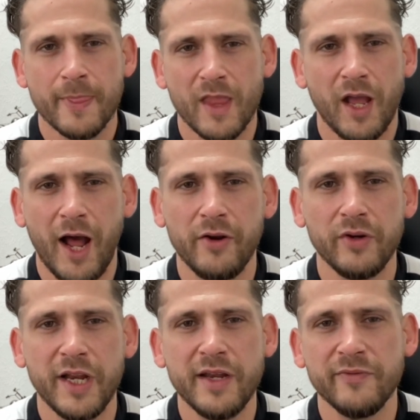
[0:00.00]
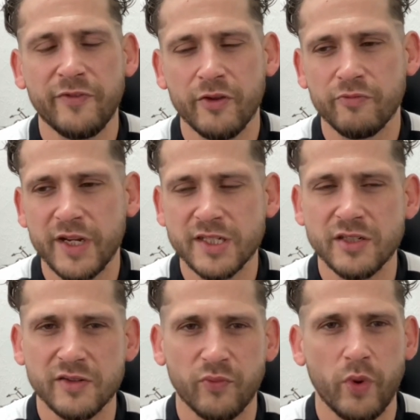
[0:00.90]
I don't need them for the
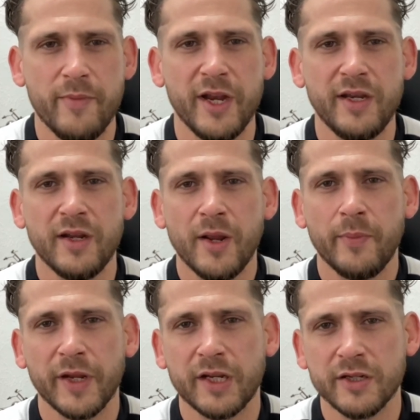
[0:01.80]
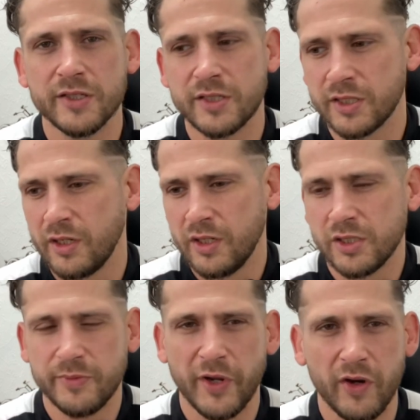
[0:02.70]
reasons of women, because
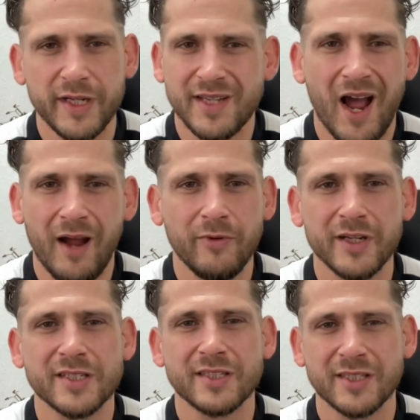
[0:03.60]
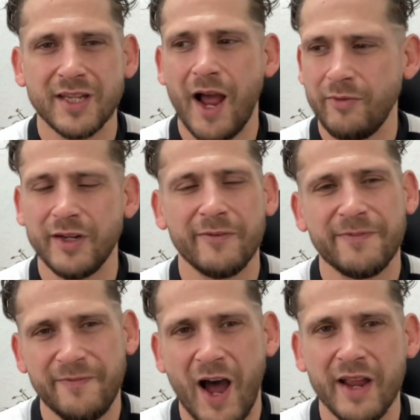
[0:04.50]
to be honest, I'm gonna
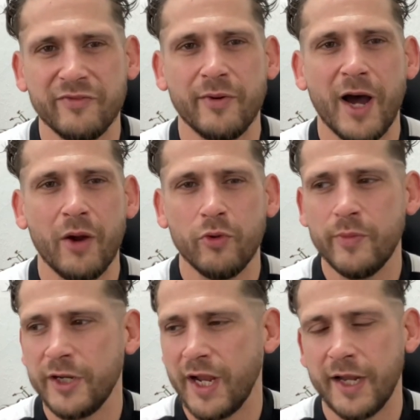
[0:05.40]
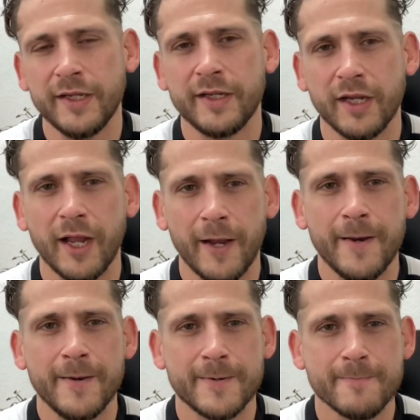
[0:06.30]
fight for my woman,
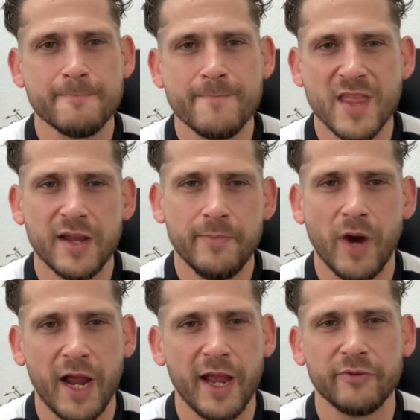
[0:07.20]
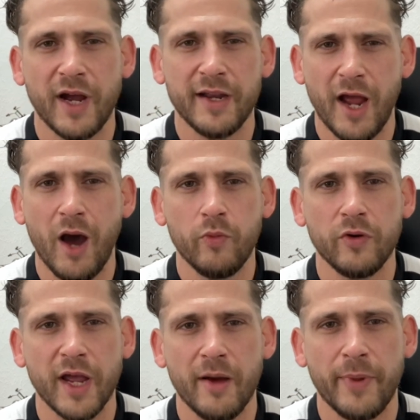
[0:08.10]
and in my head right now, I will
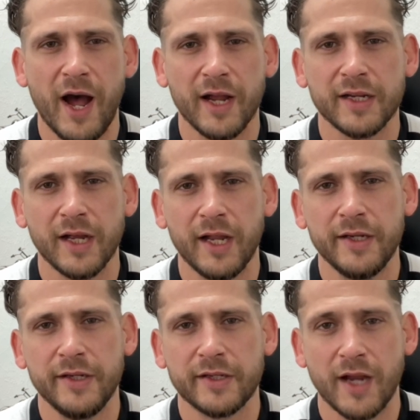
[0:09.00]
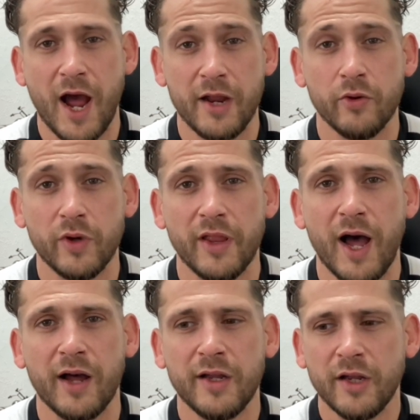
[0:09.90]
get her back, and I owe her
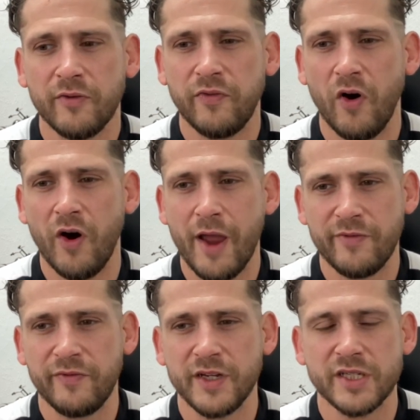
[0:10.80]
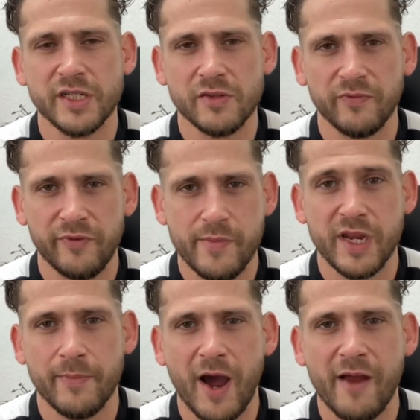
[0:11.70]
that for everything she's done for me
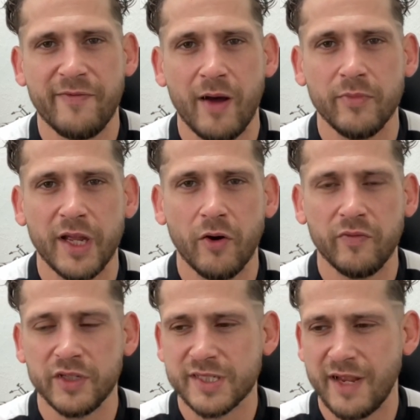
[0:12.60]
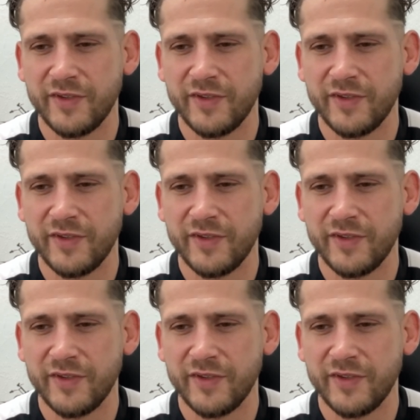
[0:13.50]
and my family over the 7